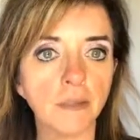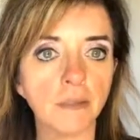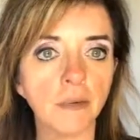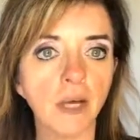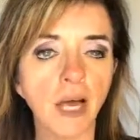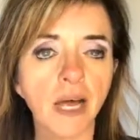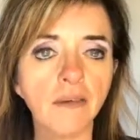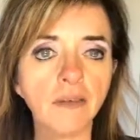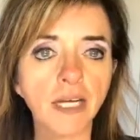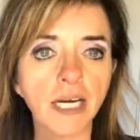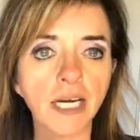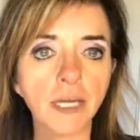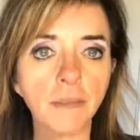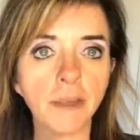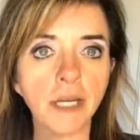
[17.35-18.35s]
I haven't got
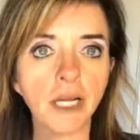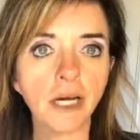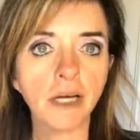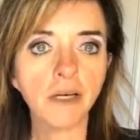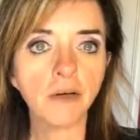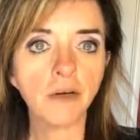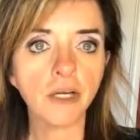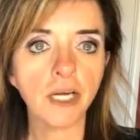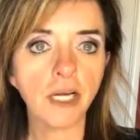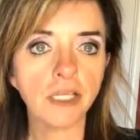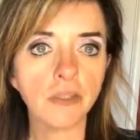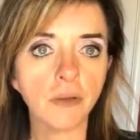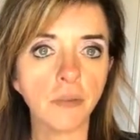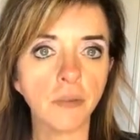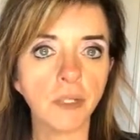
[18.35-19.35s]
anybody on here yet, so I
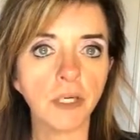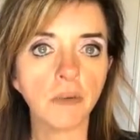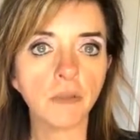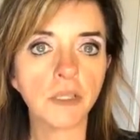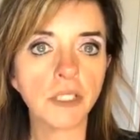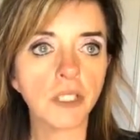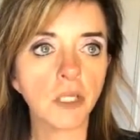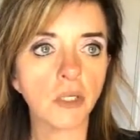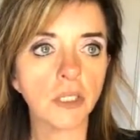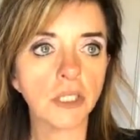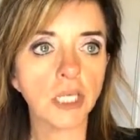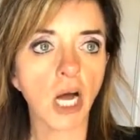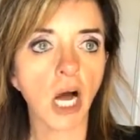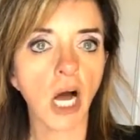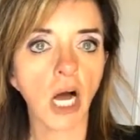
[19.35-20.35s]
really don't want to start
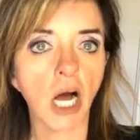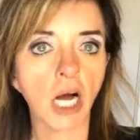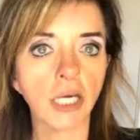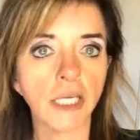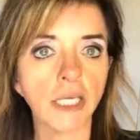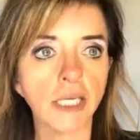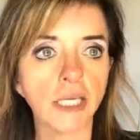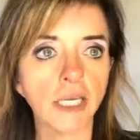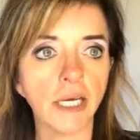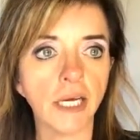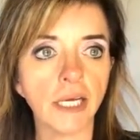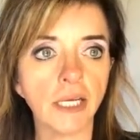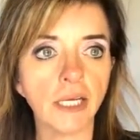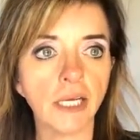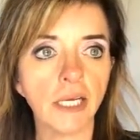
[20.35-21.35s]
talking yet